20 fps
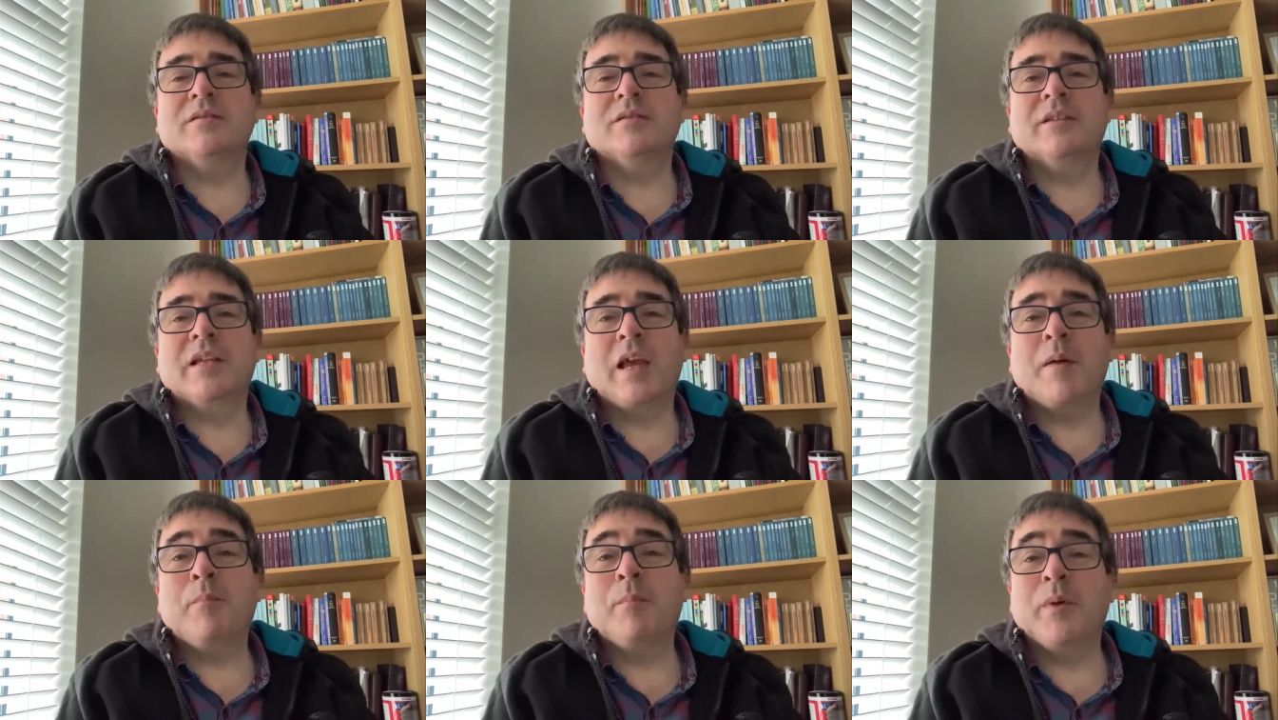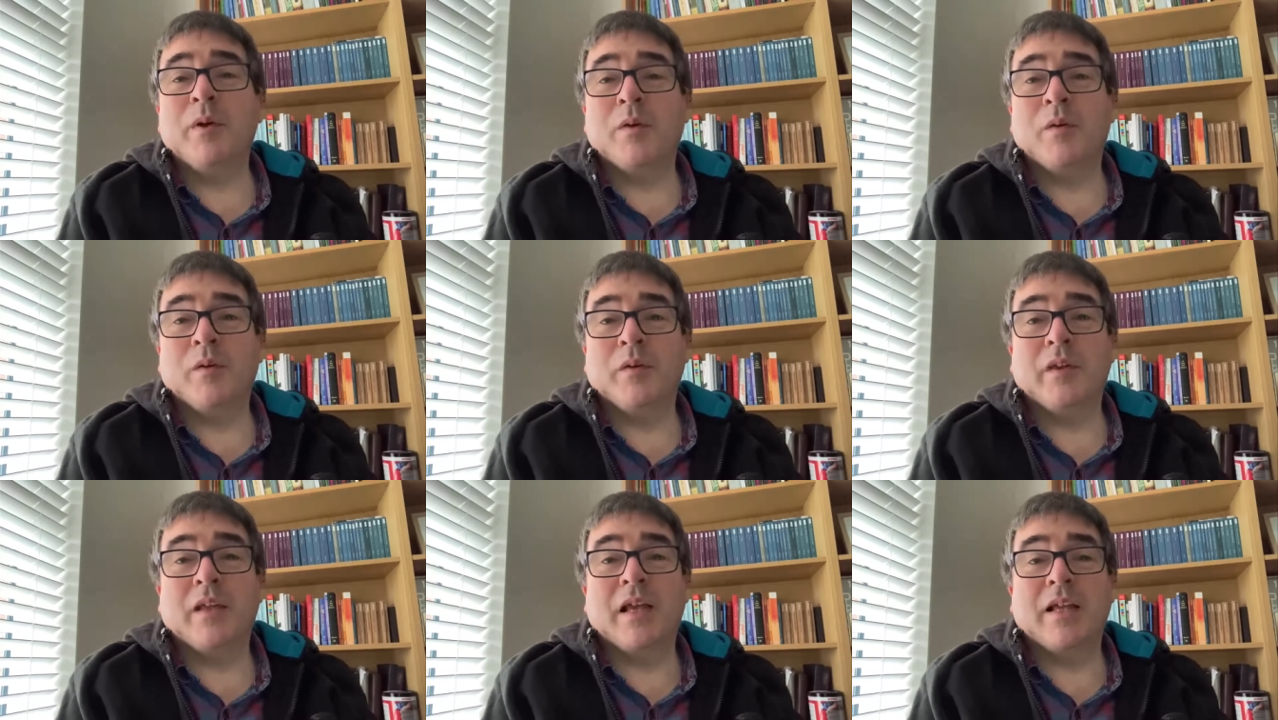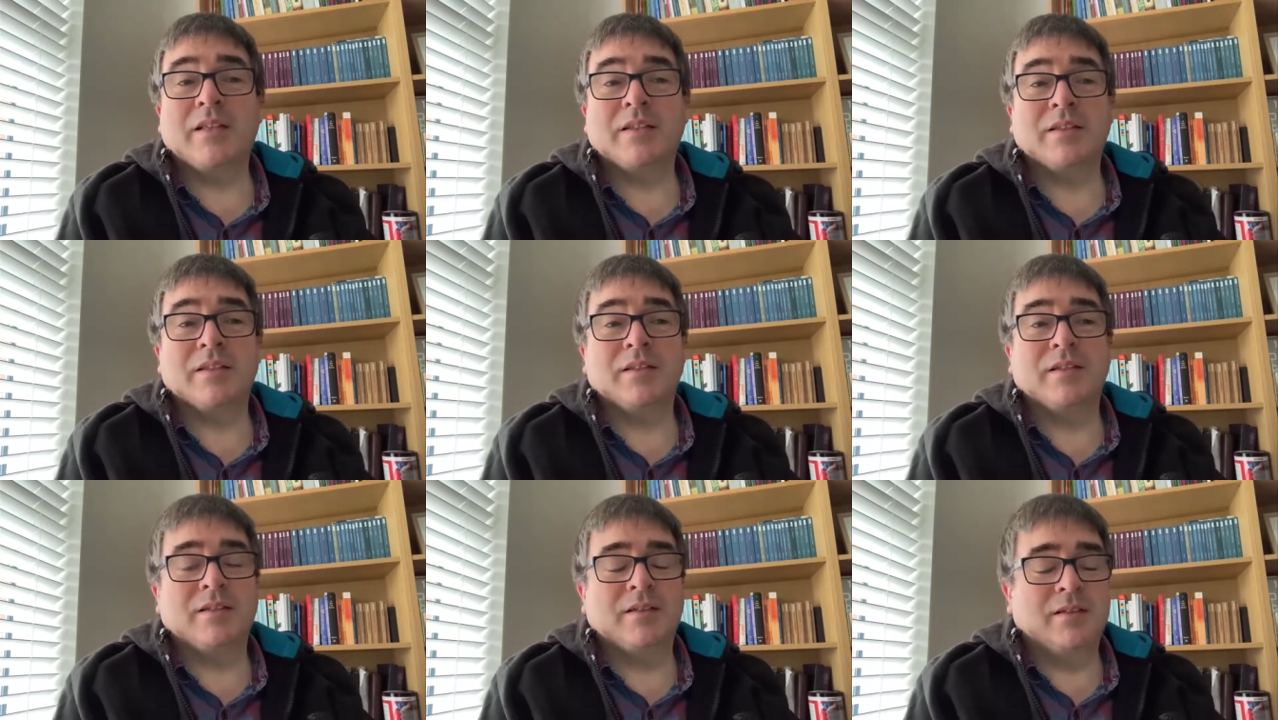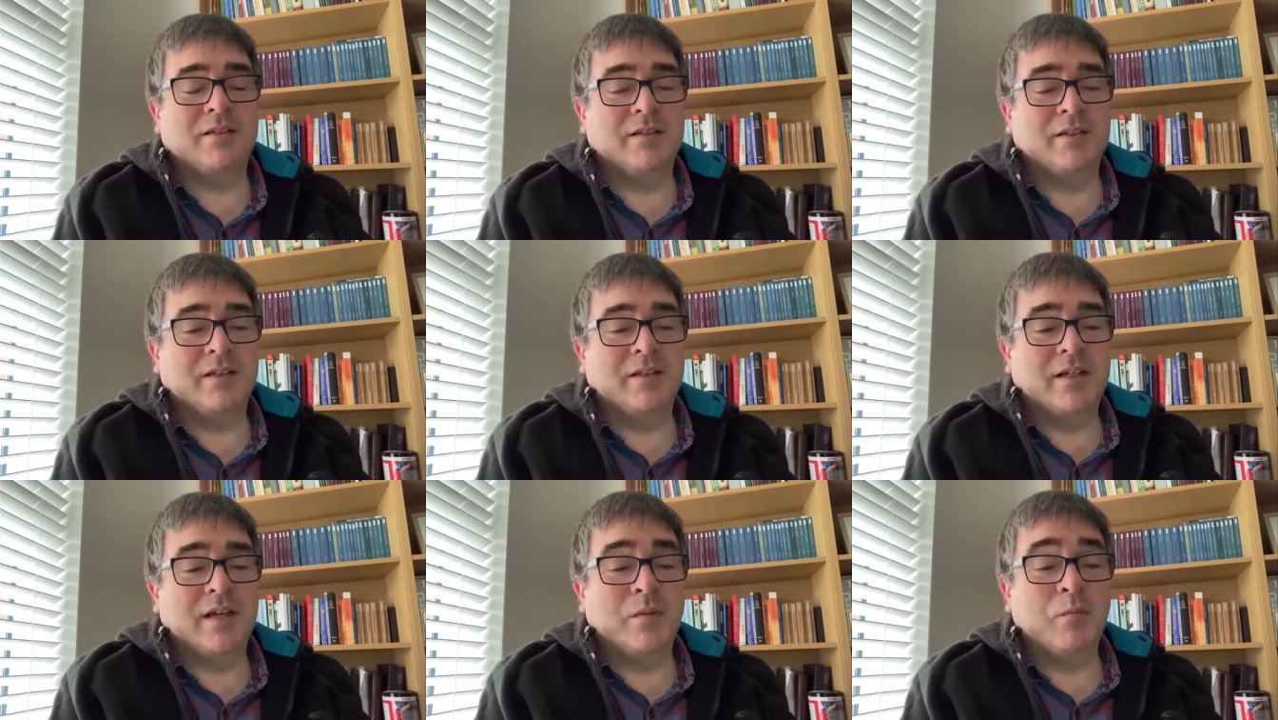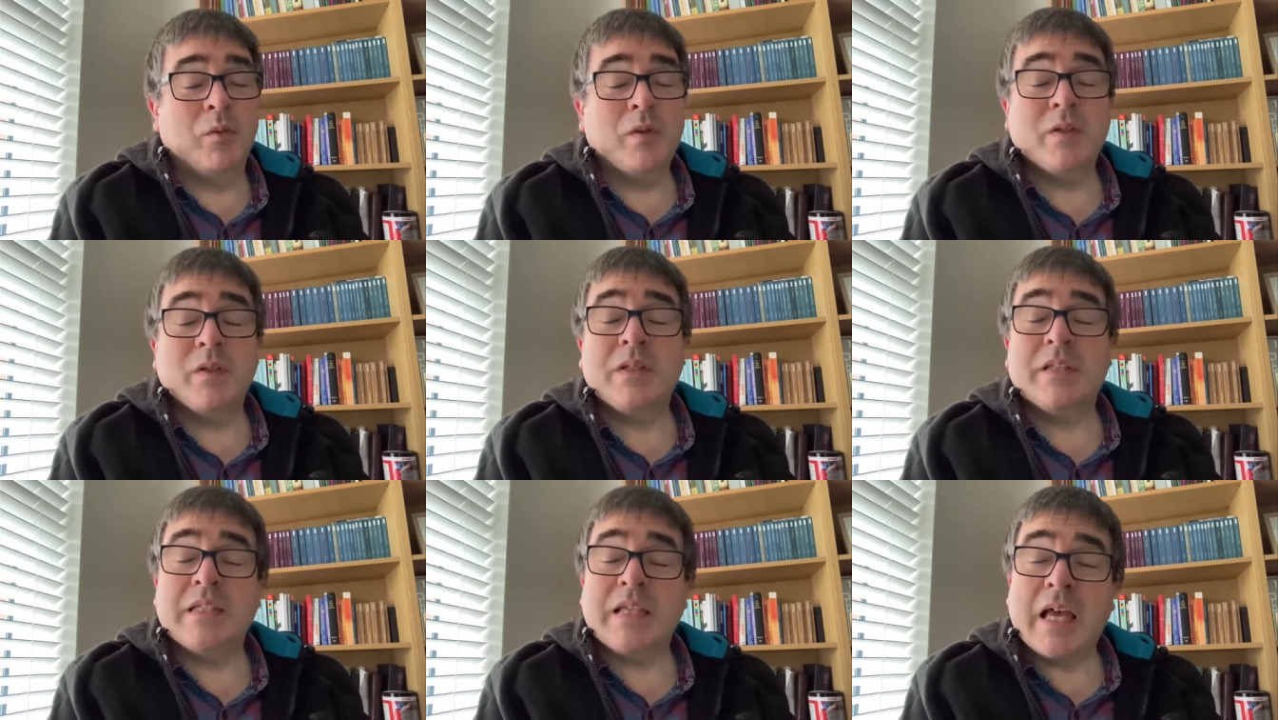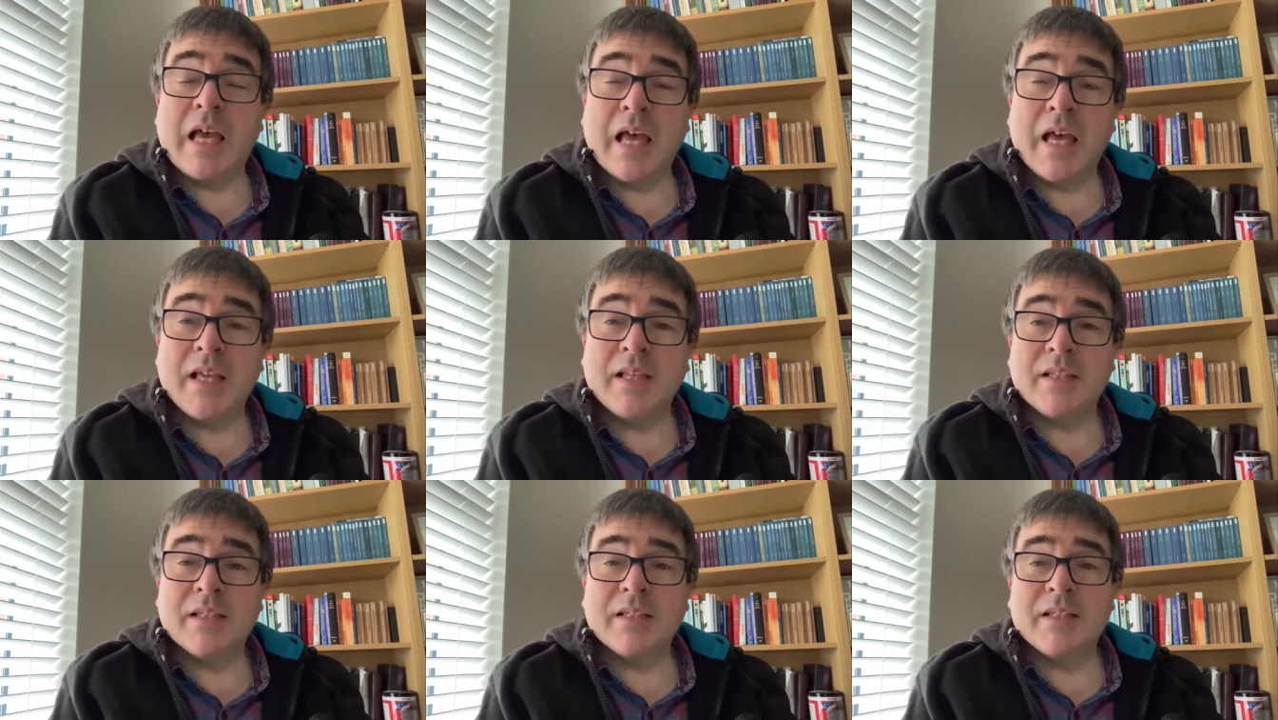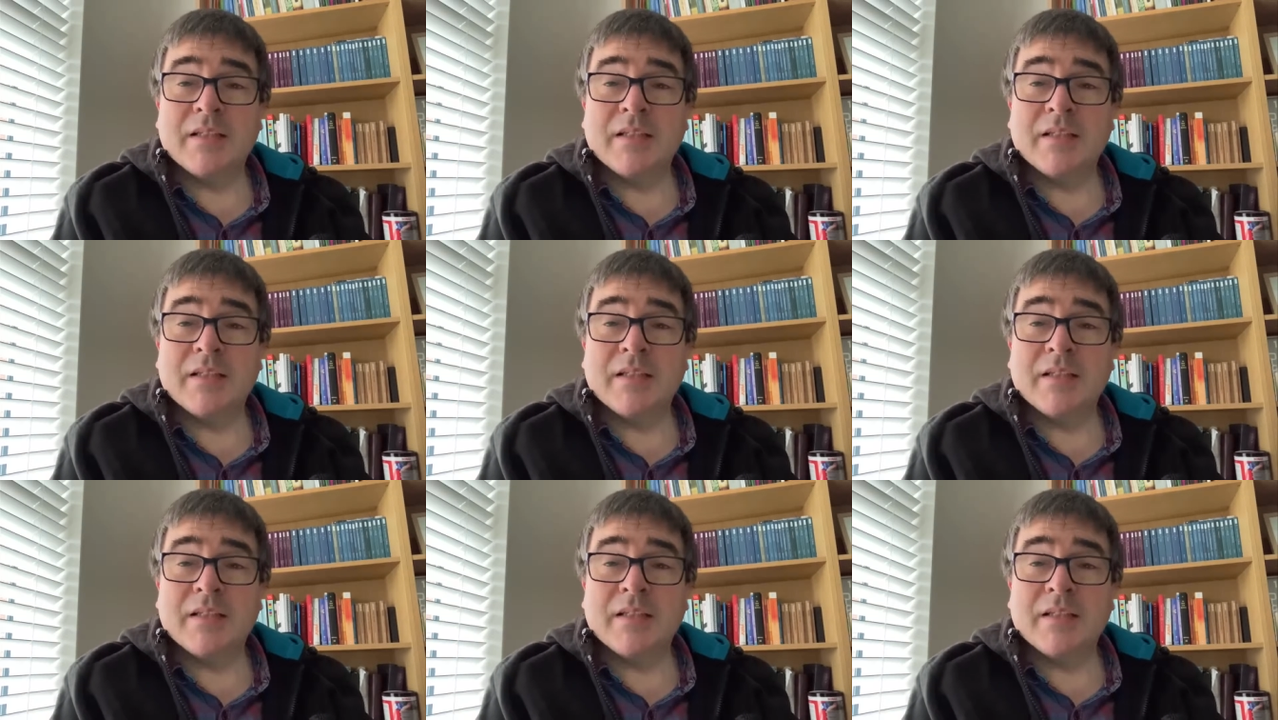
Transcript: get beyond that, which is sad,